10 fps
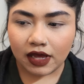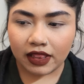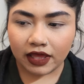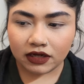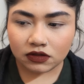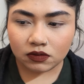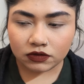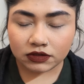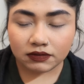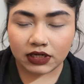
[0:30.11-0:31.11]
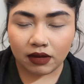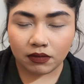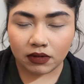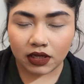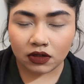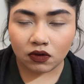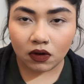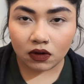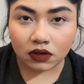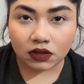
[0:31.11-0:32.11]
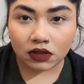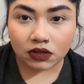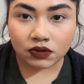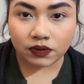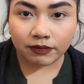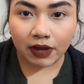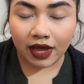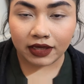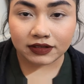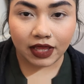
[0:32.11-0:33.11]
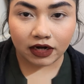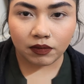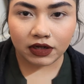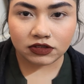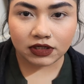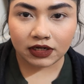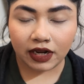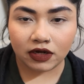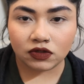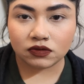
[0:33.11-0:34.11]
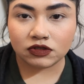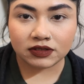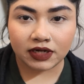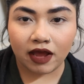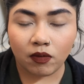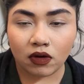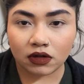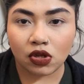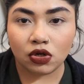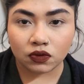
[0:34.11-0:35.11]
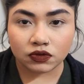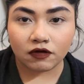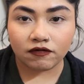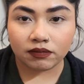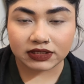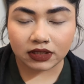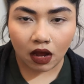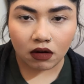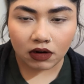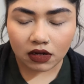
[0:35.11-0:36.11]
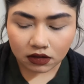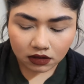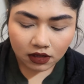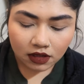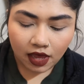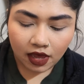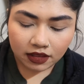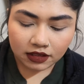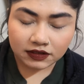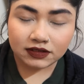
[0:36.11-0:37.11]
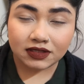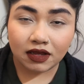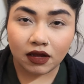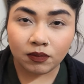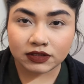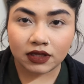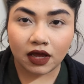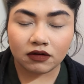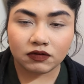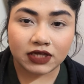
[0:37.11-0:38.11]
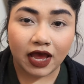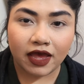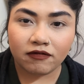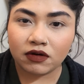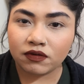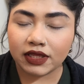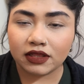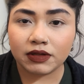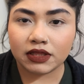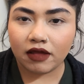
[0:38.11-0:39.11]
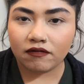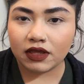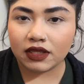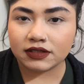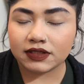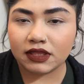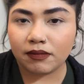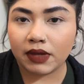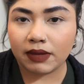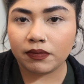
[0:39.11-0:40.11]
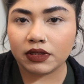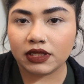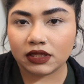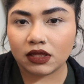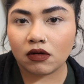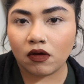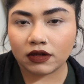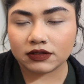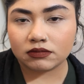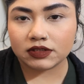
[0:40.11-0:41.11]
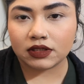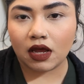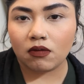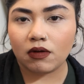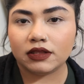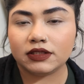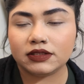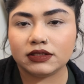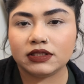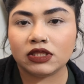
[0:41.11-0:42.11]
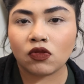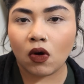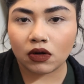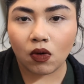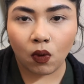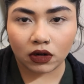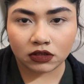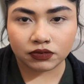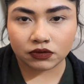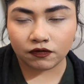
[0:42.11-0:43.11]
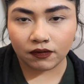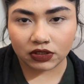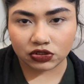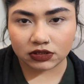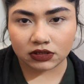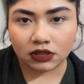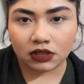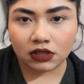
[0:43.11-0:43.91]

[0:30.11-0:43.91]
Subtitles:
I like to most of the time ignore doing my eyes that much, and I like to just dab on loads of mascara. And this is a mascara which I have really been loving. It's the Maybelline Colossal Mascara. This is the non-waterproof version.